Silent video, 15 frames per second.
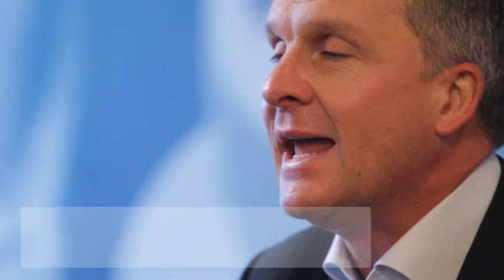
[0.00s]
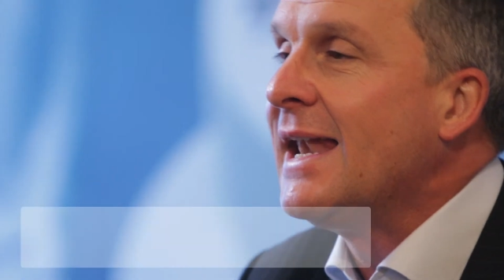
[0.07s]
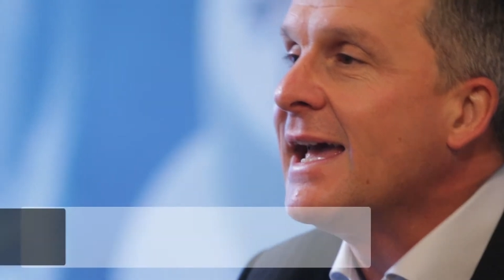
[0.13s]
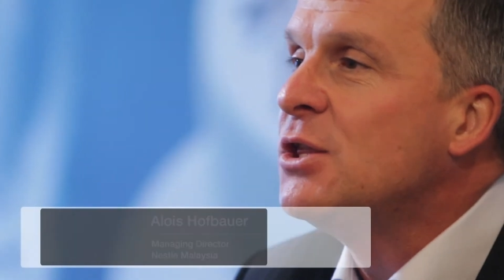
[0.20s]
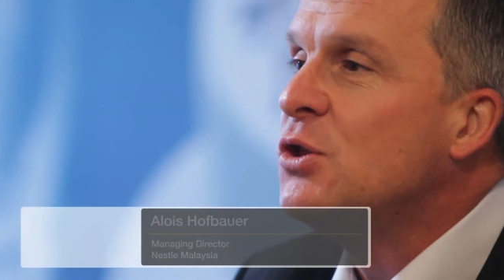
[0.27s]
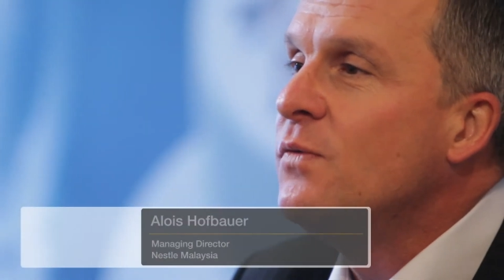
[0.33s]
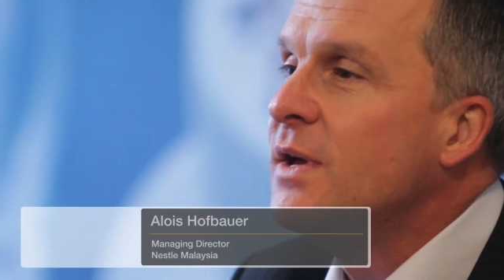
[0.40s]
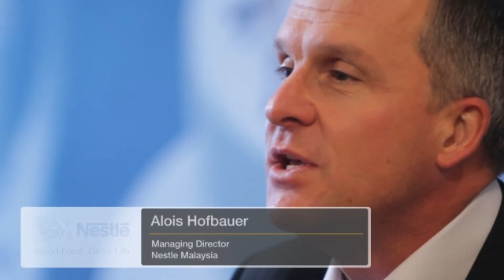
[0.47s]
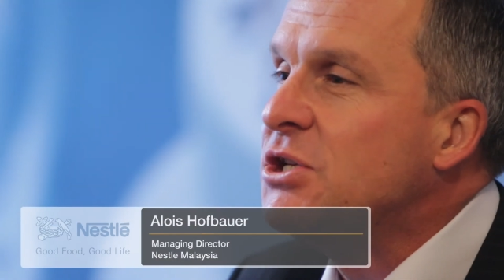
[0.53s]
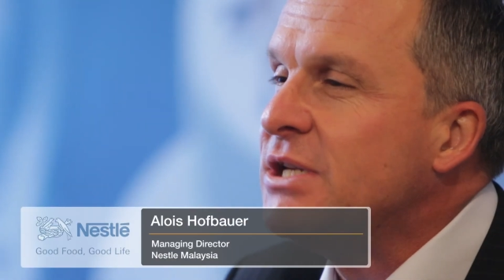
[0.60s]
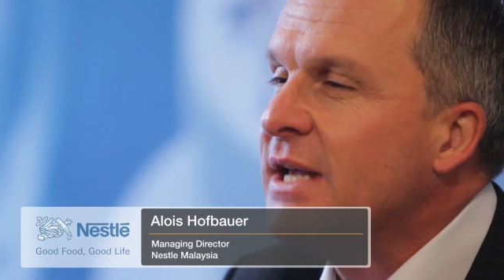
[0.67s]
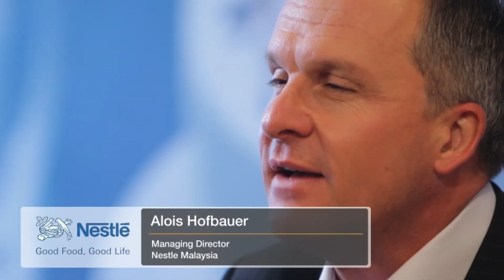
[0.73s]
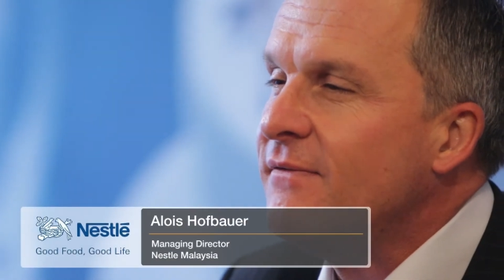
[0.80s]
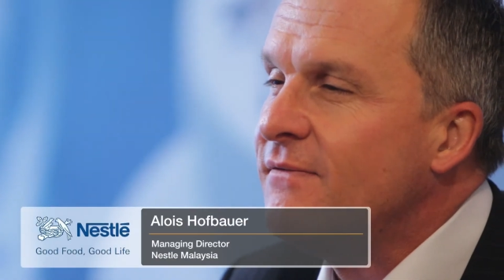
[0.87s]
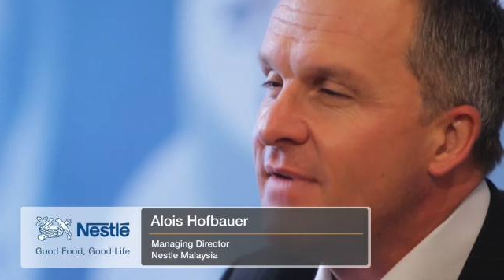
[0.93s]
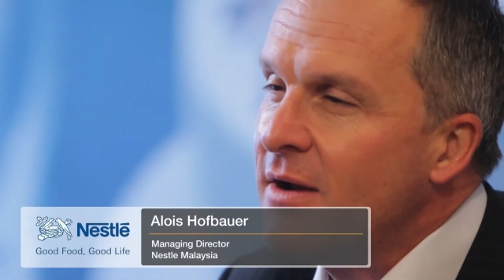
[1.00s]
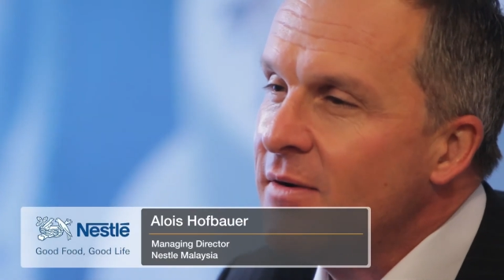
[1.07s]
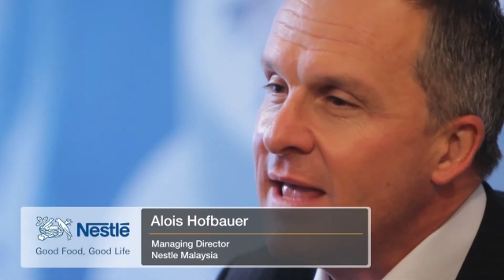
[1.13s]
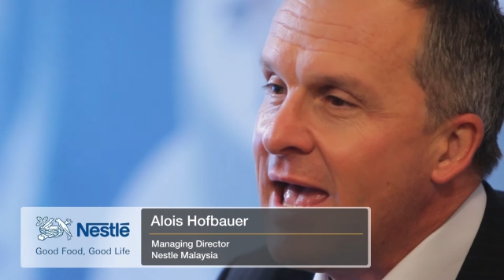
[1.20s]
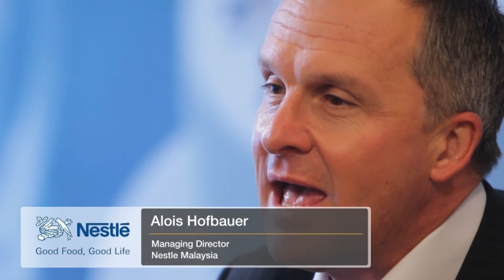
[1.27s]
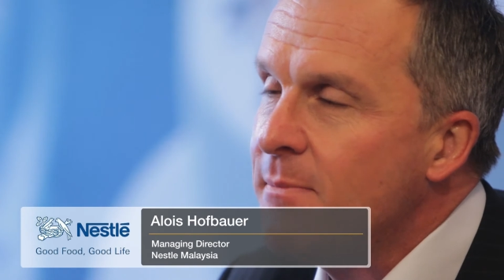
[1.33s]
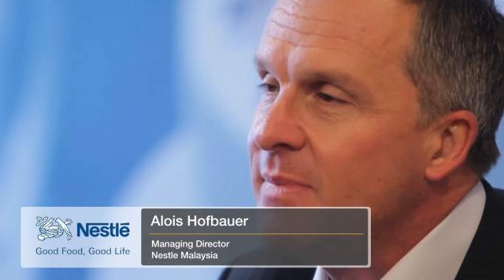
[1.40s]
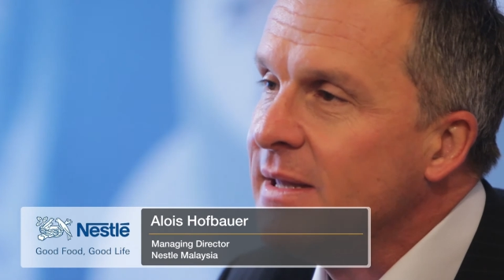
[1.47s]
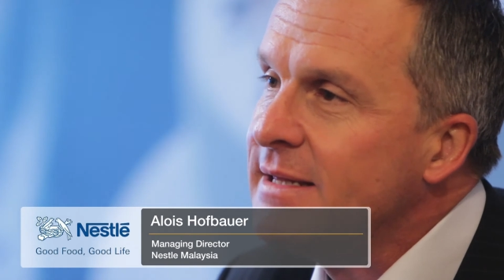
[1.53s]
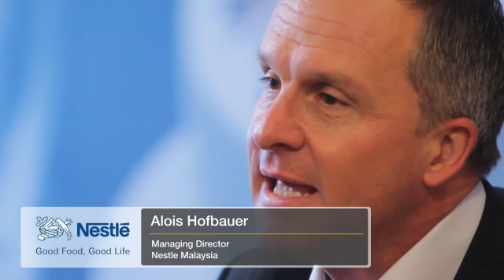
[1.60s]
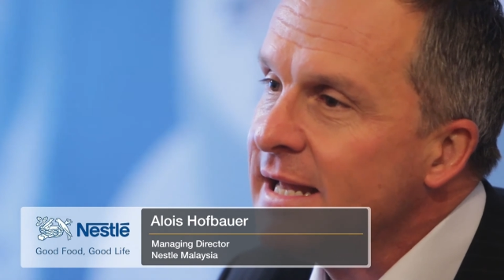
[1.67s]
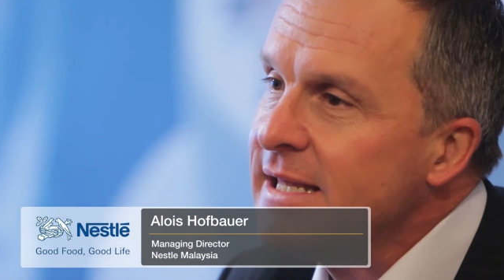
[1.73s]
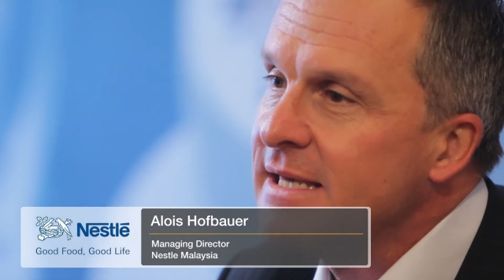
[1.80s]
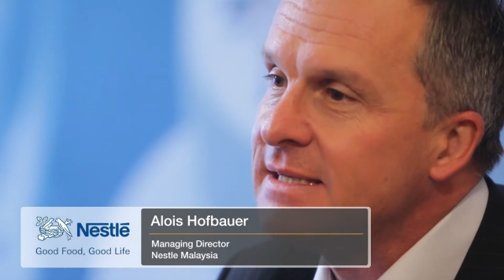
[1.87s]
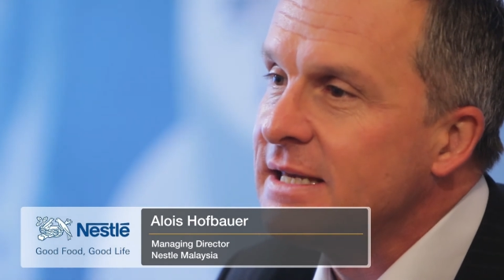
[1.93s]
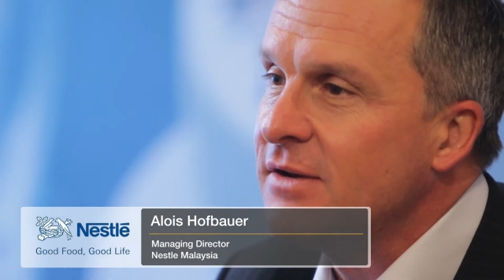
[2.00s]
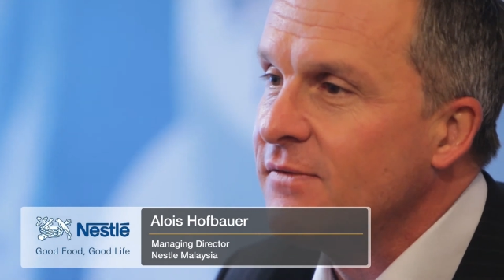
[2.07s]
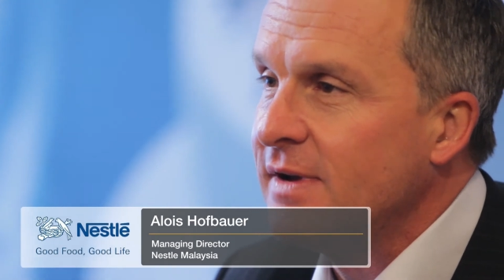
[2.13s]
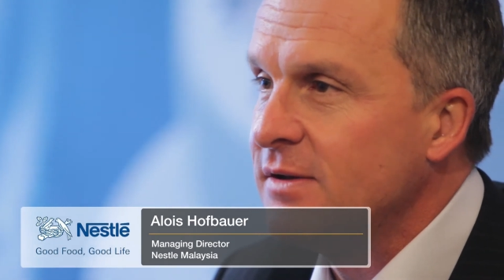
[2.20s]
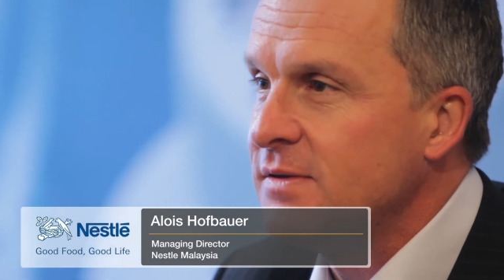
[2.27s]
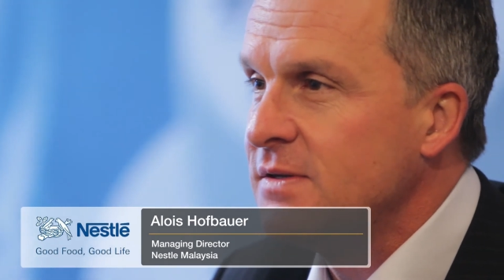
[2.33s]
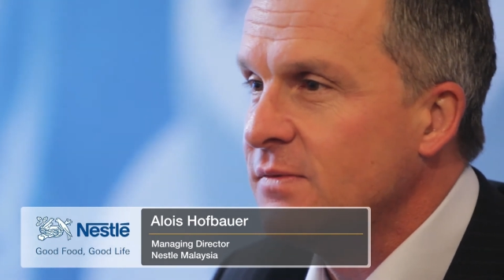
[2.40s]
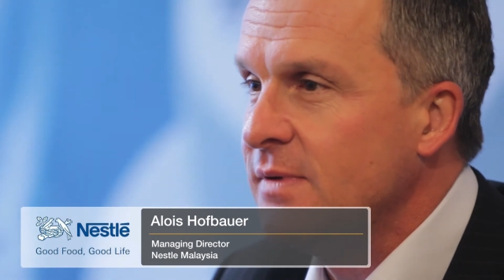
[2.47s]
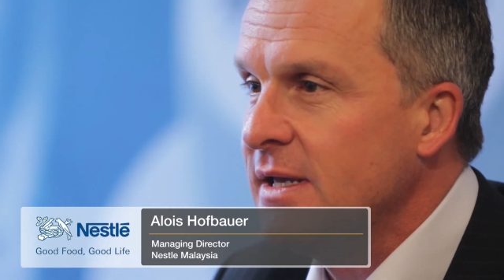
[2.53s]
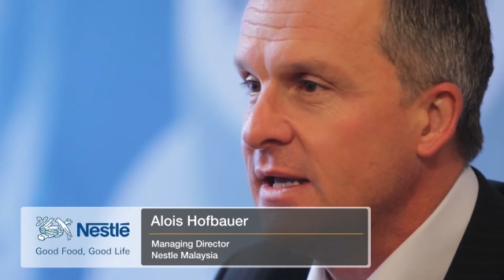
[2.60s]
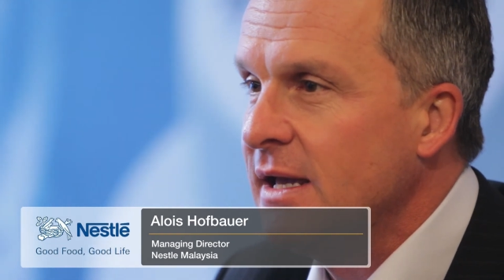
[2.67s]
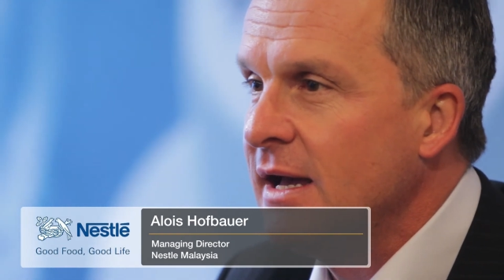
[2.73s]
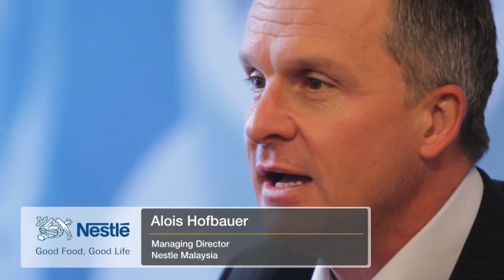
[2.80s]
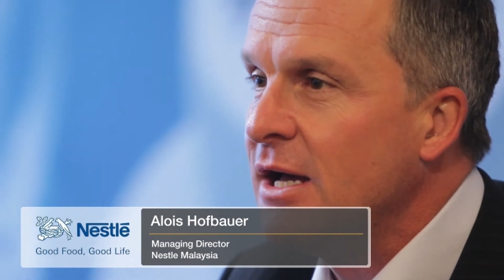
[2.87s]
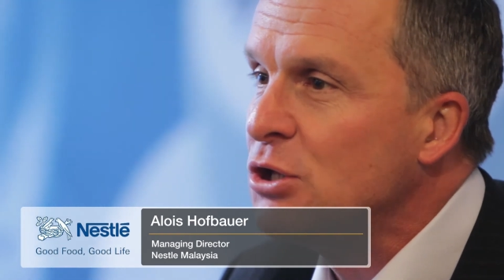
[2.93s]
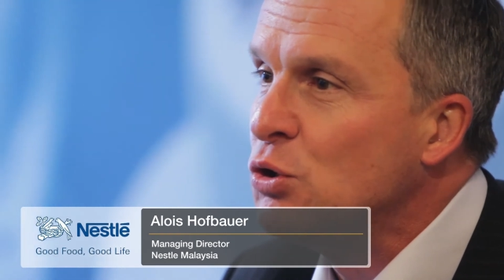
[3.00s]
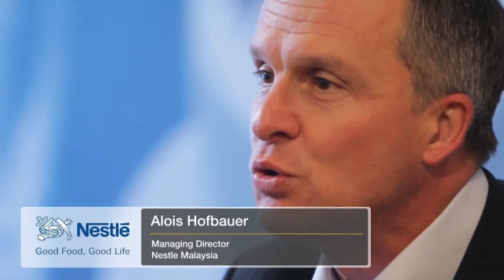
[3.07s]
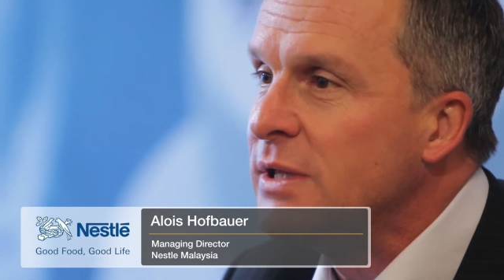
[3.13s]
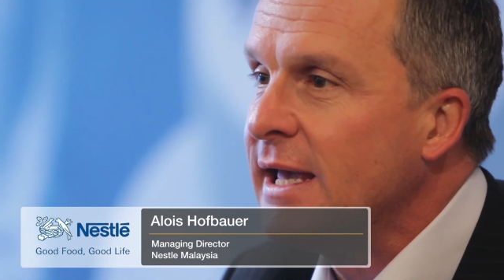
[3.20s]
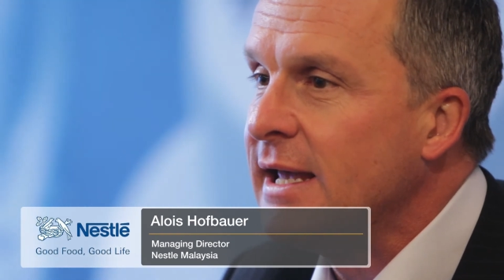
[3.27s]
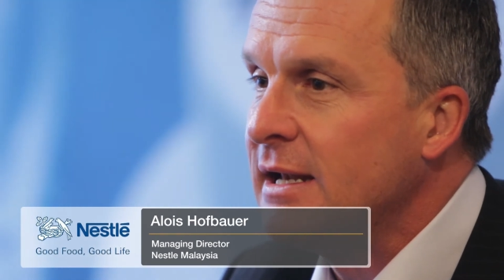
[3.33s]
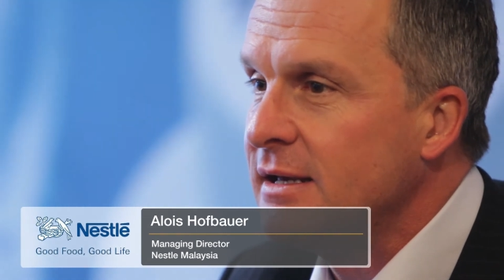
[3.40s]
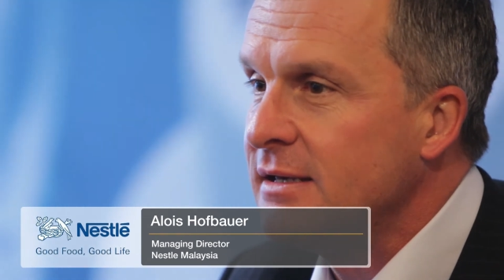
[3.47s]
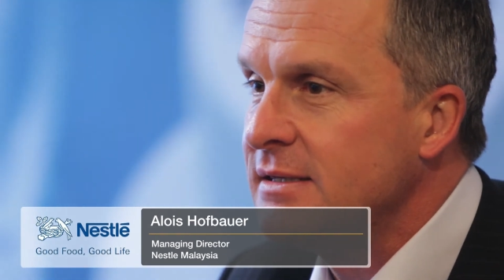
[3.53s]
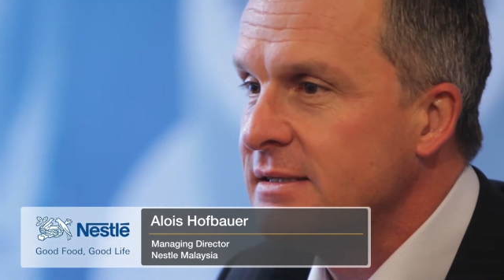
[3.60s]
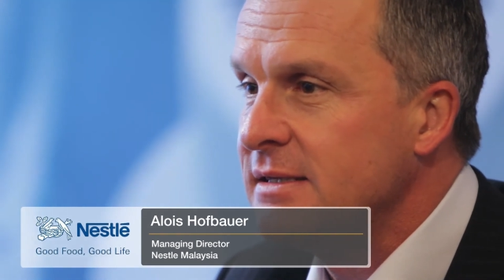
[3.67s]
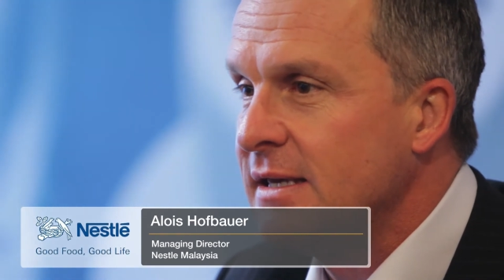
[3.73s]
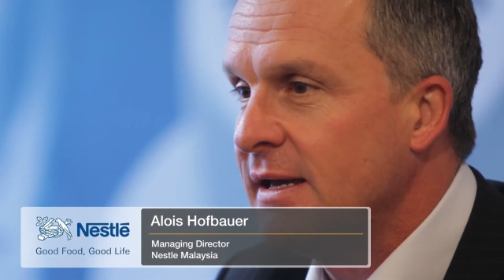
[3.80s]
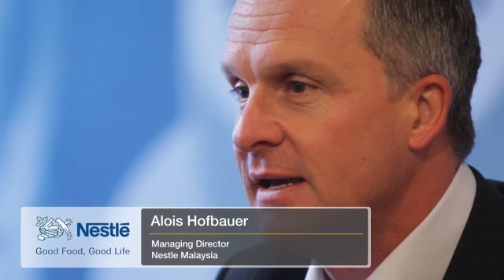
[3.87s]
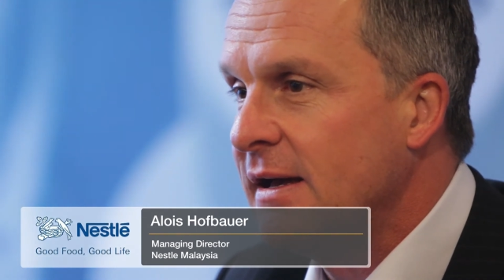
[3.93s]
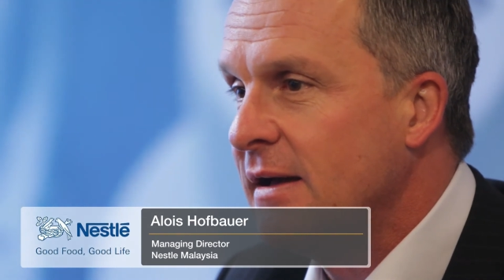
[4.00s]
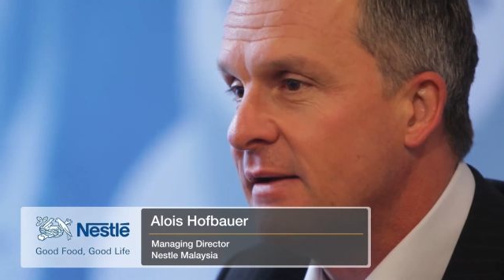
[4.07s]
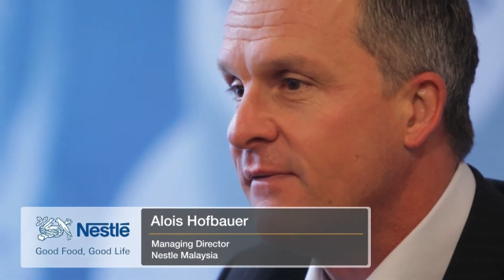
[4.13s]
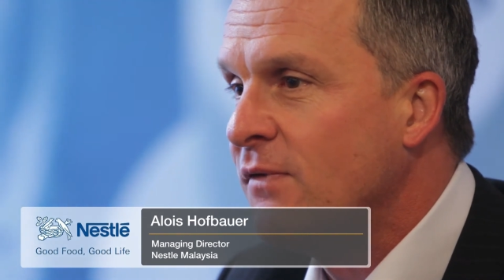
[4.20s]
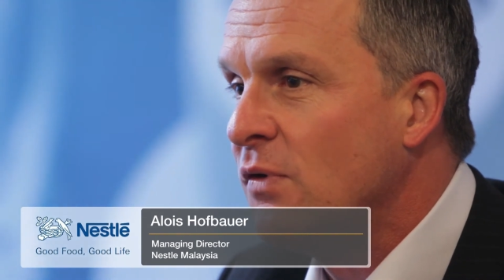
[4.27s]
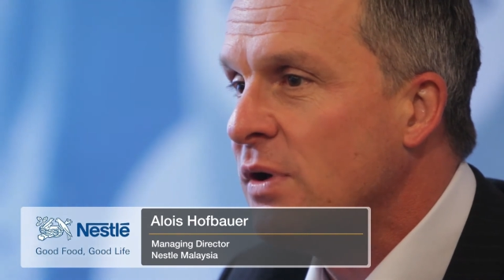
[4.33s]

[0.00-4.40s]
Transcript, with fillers: I'd like to wish a very happy ten years anniversary uh, to Taylor's uh,